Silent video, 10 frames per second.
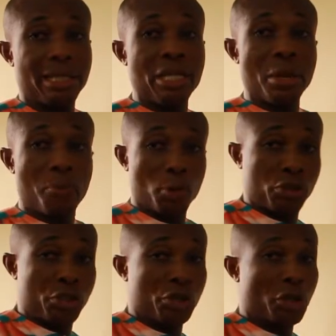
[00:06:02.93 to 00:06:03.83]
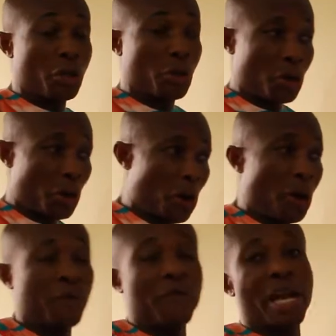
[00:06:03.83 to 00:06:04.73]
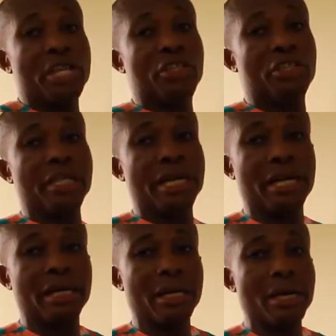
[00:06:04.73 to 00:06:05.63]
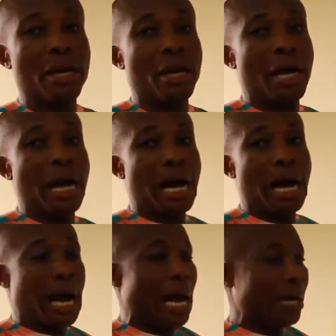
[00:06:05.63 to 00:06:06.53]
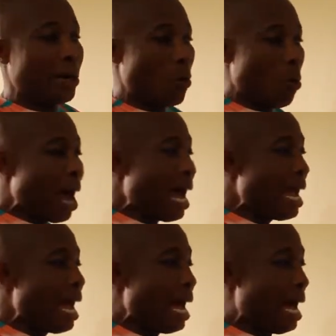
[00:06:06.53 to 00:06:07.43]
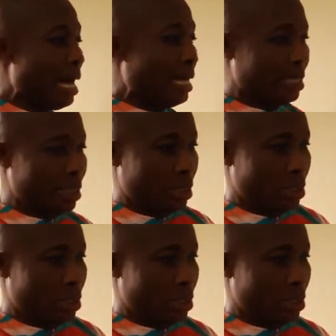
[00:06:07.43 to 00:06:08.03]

the position of Nigeria. And why I